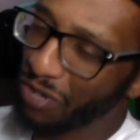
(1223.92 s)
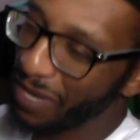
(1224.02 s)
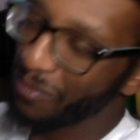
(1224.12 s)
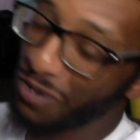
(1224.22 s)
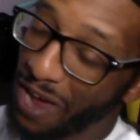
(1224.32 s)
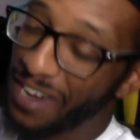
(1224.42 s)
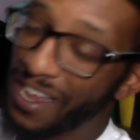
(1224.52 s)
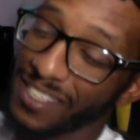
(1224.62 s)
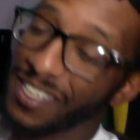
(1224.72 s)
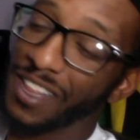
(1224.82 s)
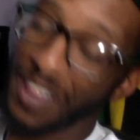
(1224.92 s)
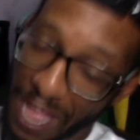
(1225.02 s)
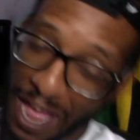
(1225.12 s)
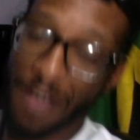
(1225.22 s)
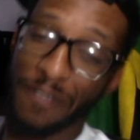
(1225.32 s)
try not to
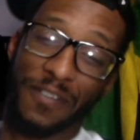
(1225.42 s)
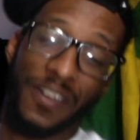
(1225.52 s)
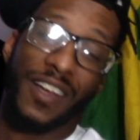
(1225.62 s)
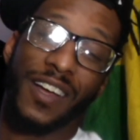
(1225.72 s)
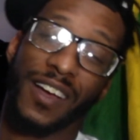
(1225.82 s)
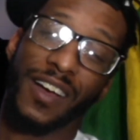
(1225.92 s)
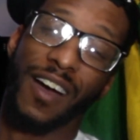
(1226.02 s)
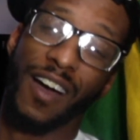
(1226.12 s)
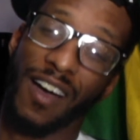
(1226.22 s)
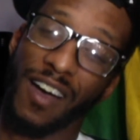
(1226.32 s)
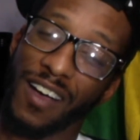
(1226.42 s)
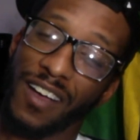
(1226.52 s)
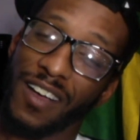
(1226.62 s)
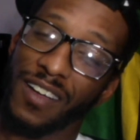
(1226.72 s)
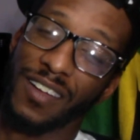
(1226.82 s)
laugh. Yeah,
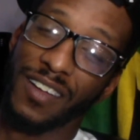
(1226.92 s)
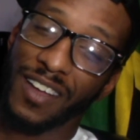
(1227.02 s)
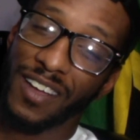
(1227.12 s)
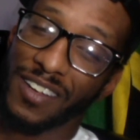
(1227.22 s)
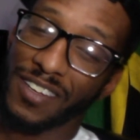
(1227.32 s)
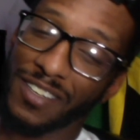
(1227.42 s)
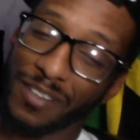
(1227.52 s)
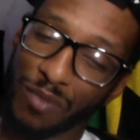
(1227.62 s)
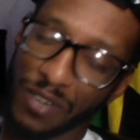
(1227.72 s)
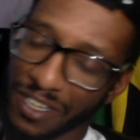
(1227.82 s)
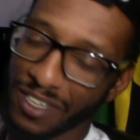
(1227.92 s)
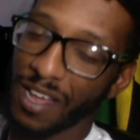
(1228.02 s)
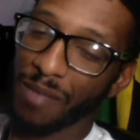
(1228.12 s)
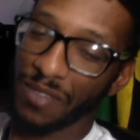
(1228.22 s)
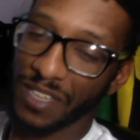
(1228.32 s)
pretty good
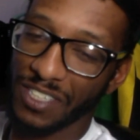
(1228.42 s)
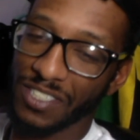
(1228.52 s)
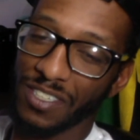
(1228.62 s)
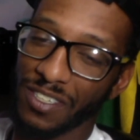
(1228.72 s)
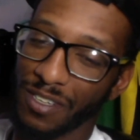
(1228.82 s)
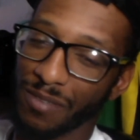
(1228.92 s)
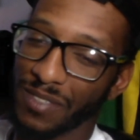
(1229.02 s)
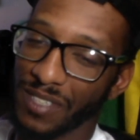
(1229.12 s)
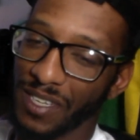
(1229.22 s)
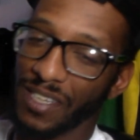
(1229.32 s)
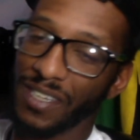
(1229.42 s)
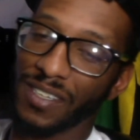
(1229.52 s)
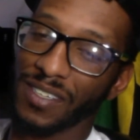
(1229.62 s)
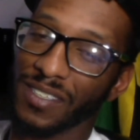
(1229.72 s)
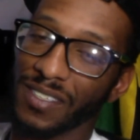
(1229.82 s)
compilation. You know what I'm saying?
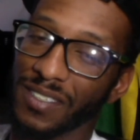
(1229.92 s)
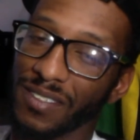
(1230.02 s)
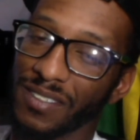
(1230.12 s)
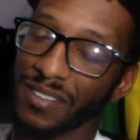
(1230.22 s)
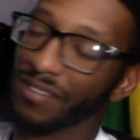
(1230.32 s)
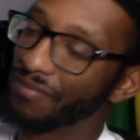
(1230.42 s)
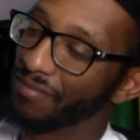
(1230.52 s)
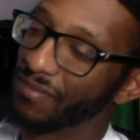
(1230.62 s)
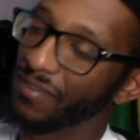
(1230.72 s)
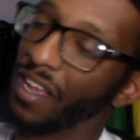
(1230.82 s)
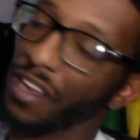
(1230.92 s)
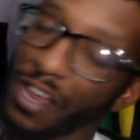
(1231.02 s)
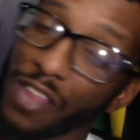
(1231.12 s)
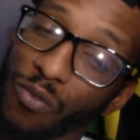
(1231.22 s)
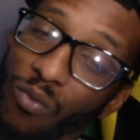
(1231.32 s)

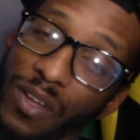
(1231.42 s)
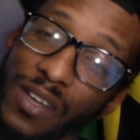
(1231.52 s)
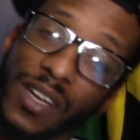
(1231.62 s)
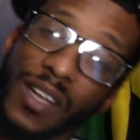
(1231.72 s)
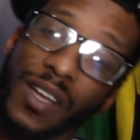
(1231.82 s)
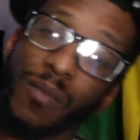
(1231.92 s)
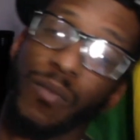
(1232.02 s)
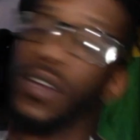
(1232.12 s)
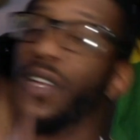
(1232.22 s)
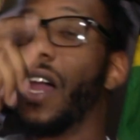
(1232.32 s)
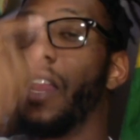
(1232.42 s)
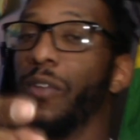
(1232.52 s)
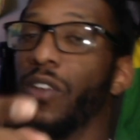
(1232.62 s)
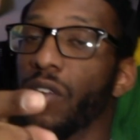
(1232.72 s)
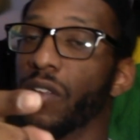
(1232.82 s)
Another one. But y'all let me
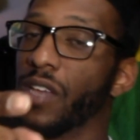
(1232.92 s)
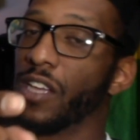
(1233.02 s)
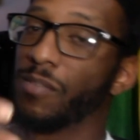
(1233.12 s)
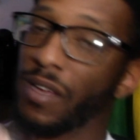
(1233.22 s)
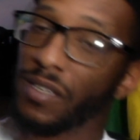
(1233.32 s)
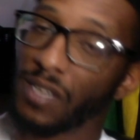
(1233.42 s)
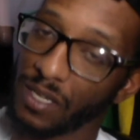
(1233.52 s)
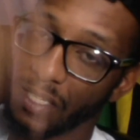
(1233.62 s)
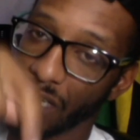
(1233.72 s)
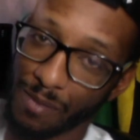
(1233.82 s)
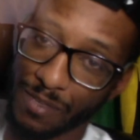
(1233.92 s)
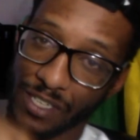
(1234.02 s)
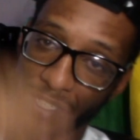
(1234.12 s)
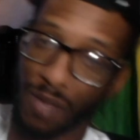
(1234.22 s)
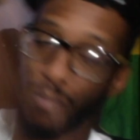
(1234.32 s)
know your thoughts about down in the comment
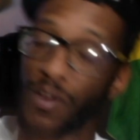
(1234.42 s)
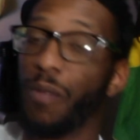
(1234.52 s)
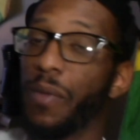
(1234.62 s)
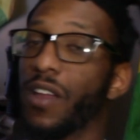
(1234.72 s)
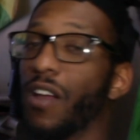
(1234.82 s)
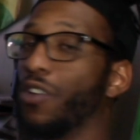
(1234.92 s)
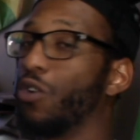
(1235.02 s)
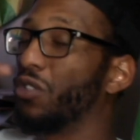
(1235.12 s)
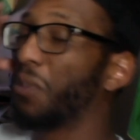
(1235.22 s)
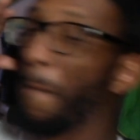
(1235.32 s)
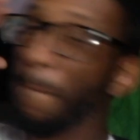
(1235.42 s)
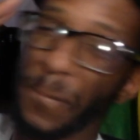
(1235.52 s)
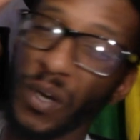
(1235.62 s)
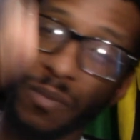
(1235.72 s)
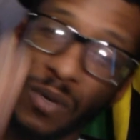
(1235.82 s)
section down below, man. Y'all know
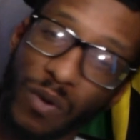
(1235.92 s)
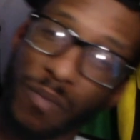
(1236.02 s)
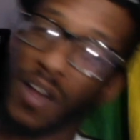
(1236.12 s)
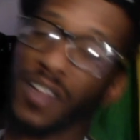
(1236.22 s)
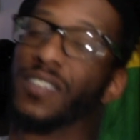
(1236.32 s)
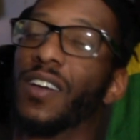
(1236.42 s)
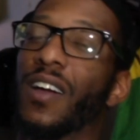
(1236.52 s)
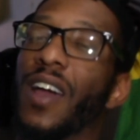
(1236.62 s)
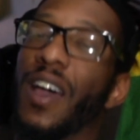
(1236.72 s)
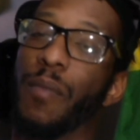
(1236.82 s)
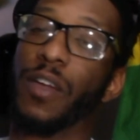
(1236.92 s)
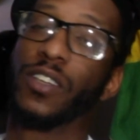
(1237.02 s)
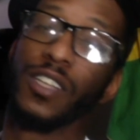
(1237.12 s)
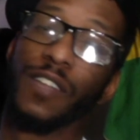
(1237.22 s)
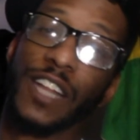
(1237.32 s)
Boomer with Bally Star. Make sure
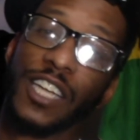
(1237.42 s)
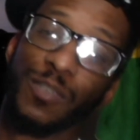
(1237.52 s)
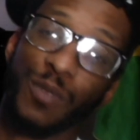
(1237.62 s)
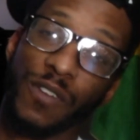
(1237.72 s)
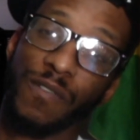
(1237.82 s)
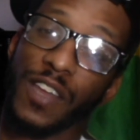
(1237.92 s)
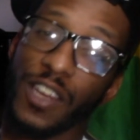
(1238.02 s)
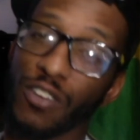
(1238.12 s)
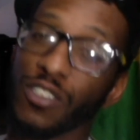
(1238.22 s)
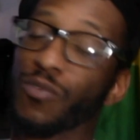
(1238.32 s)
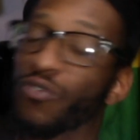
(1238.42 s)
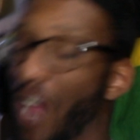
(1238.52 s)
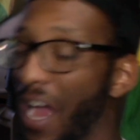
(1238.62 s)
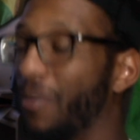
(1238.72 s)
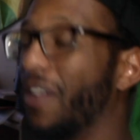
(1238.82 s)
to leave a like, explode the video,
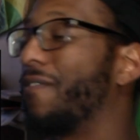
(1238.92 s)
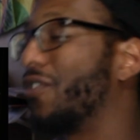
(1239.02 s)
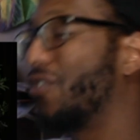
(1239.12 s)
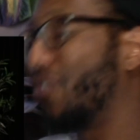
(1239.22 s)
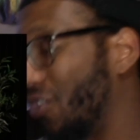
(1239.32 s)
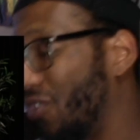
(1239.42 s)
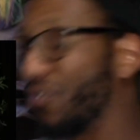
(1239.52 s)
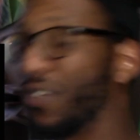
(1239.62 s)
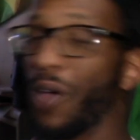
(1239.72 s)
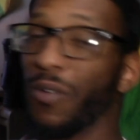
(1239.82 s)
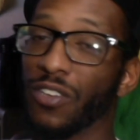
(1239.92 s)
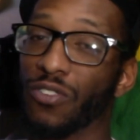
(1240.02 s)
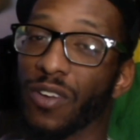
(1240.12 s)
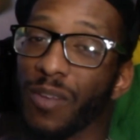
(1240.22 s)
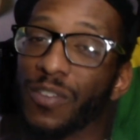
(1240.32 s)
subscribe if you're new, so that way you can
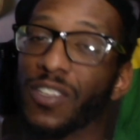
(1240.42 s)
join up with the